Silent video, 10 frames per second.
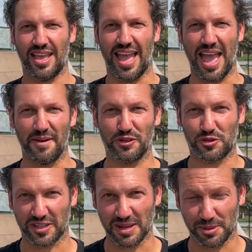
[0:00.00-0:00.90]
And for
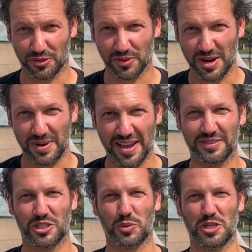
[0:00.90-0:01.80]
trick number three, we have
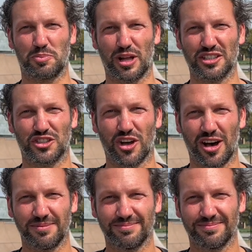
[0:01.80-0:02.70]
the switch blunt stall.